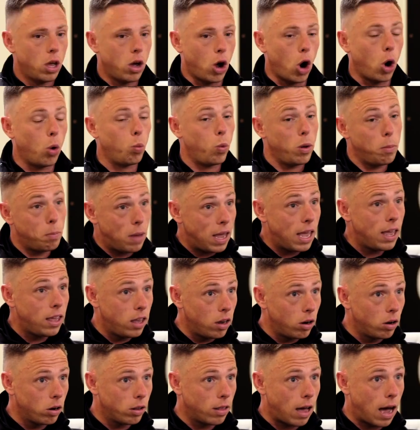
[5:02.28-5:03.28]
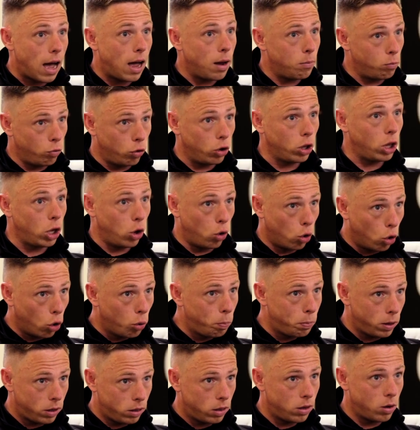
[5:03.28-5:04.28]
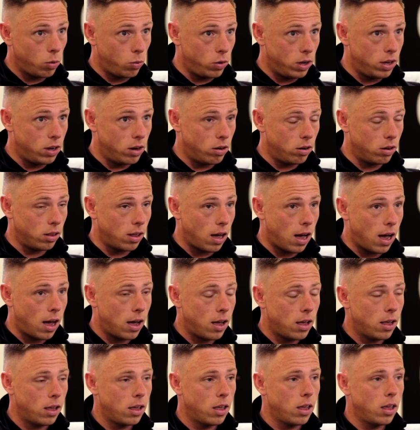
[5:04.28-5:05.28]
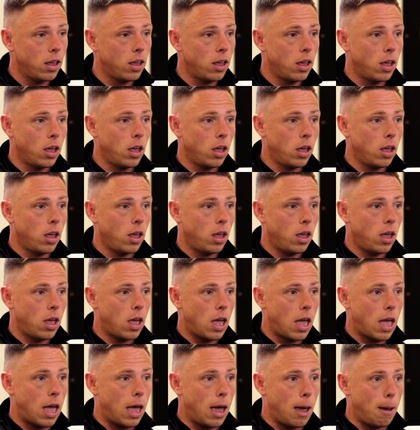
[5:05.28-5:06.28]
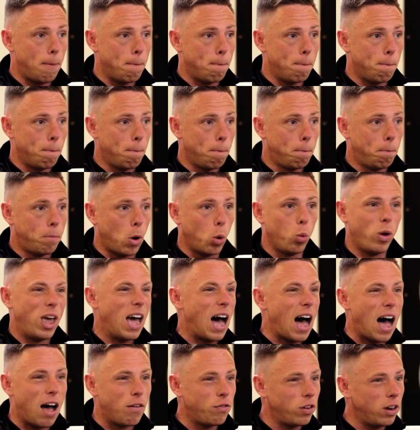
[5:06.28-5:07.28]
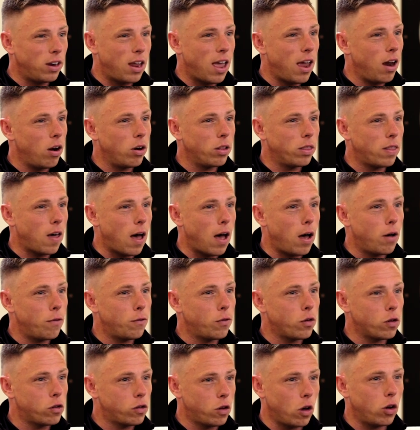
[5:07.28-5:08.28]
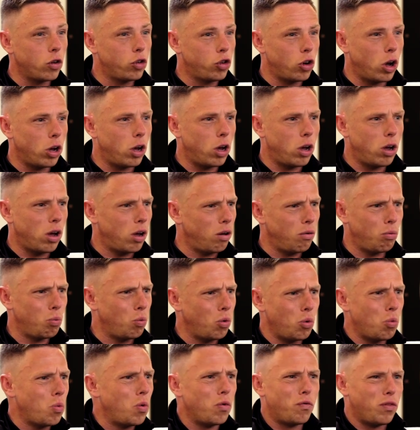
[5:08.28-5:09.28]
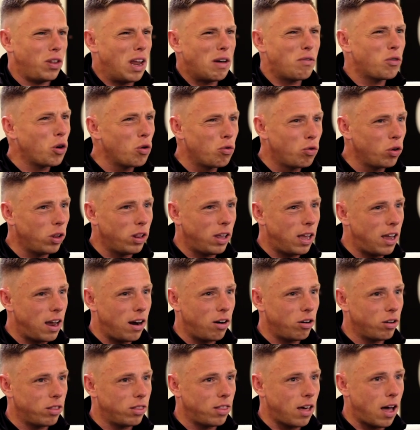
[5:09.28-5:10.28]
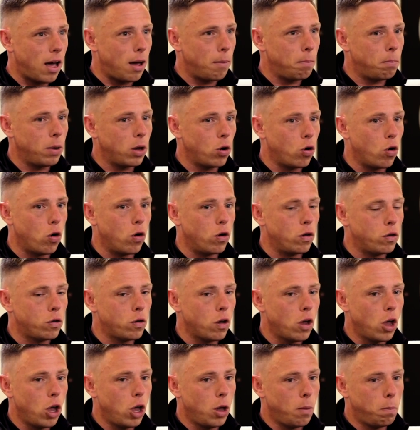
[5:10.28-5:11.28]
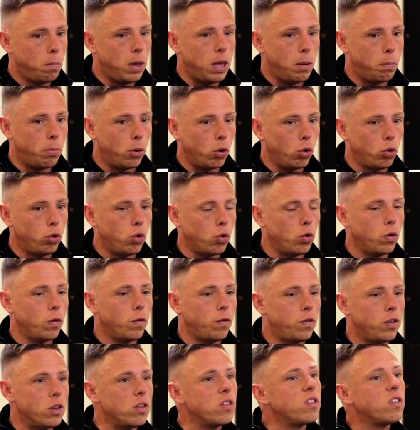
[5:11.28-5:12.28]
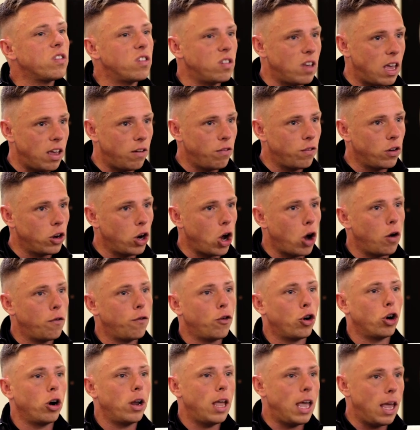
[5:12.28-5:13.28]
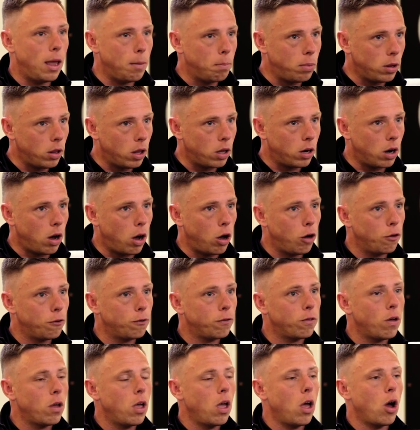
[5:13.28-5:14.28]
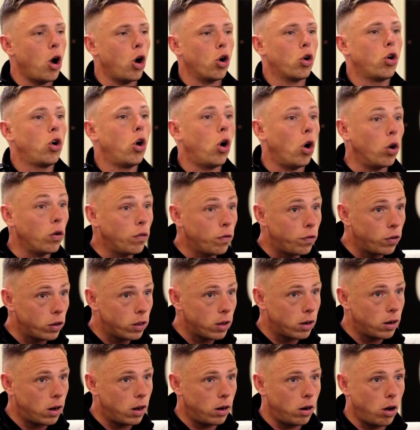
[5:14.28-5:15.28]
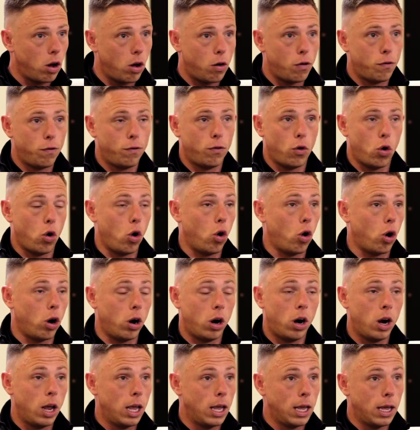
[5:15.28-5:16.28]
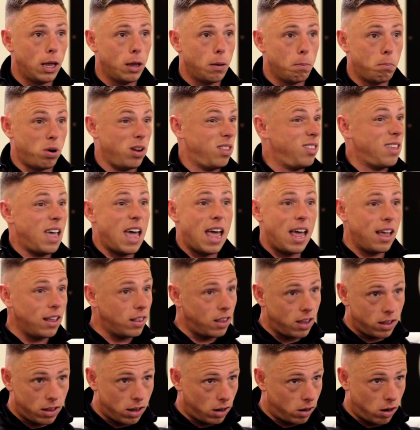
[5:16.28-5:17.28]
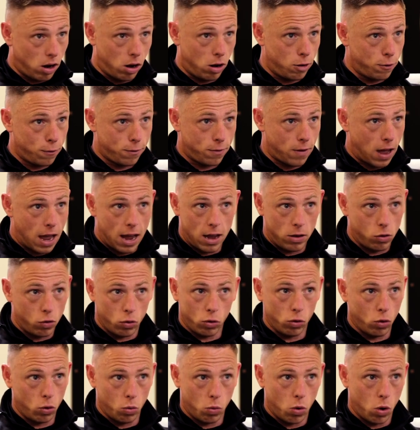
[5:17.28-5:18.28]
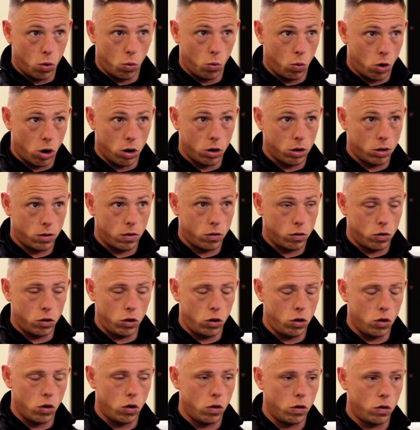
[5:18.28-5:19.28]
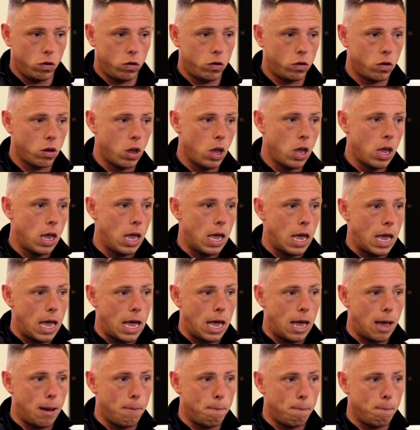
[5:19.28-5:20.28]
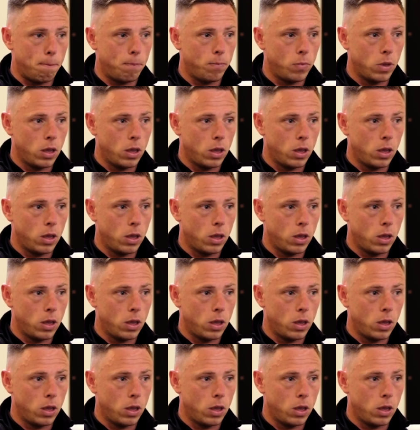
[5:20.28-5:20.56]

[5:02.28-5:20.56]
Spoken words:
or we may hear that, I'm really hoping that we hear that, But we haven't heard that we've never really heard that because people don't feel safe enough or able enough or confident enough or protected enough, I don't know what word to use, to